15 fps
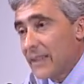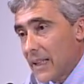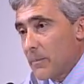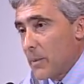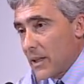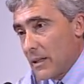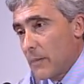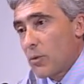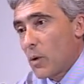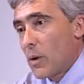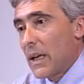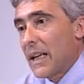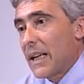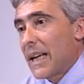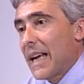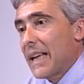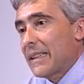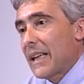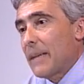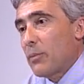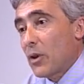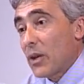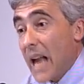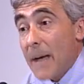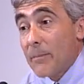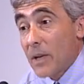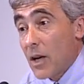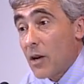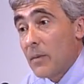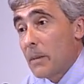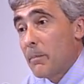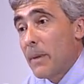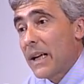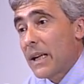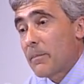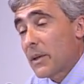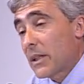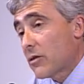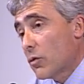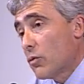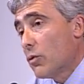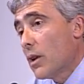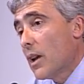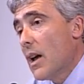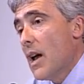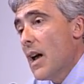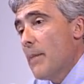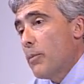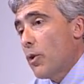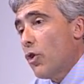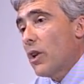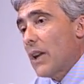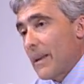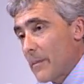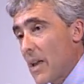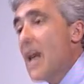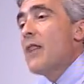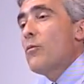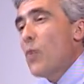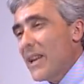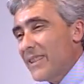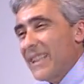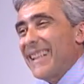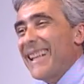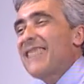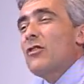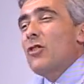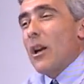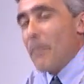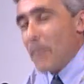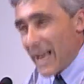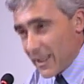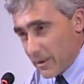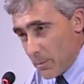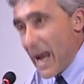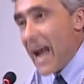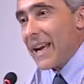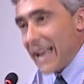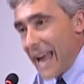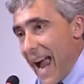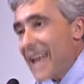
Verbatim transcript: transmit less of these capabilities. But then there is also good